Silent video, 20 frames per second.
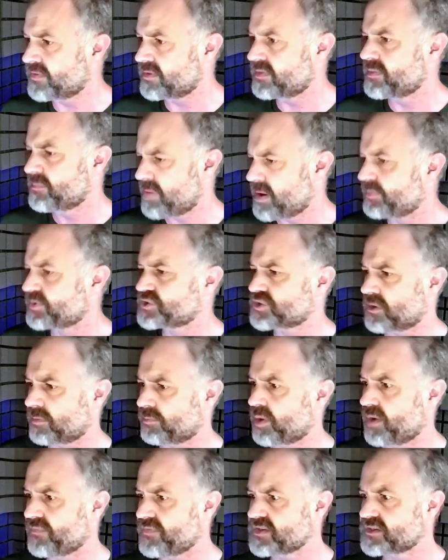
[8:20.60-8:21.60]
the publisher
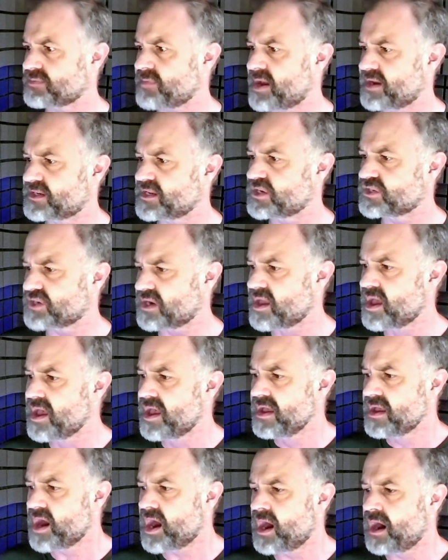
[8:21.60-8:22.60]
brought this to my attention,
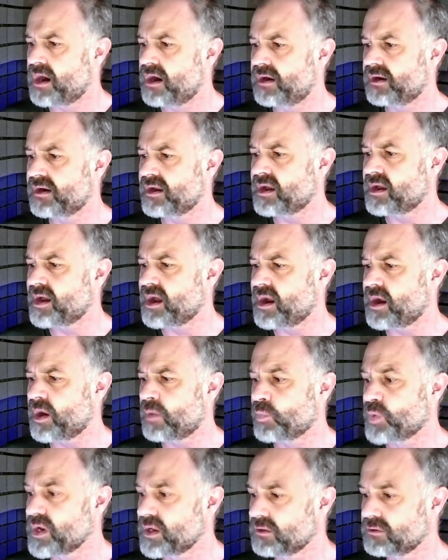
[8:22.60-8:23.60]
uh, a, a
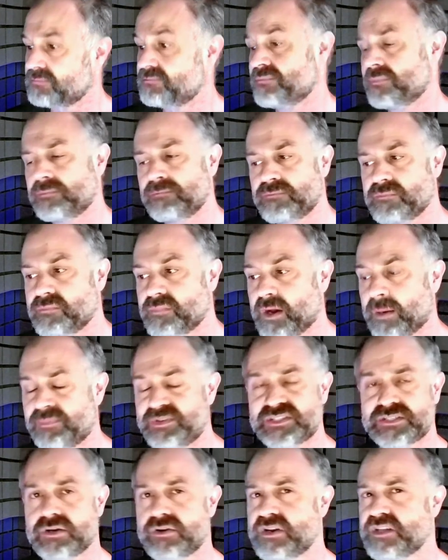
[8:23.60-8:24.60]
real
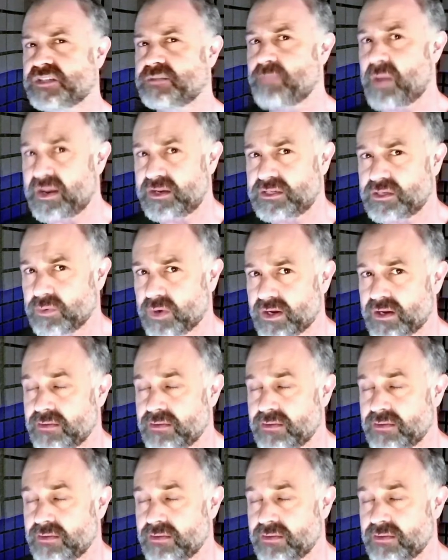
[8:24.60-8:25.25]
absurdist bent to it.